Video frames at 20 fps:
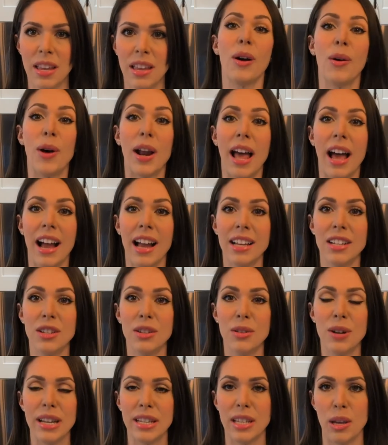So what I
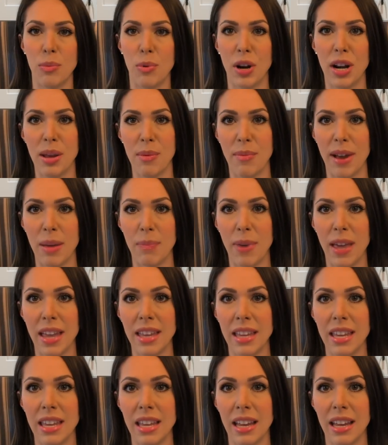do is I put it in my
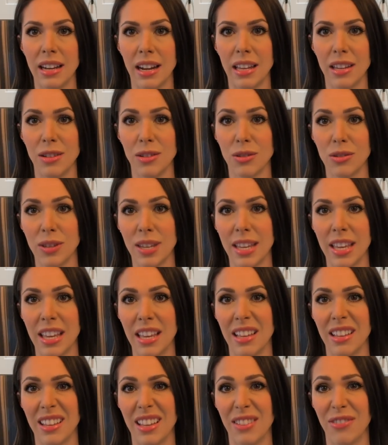baggie, and I usually,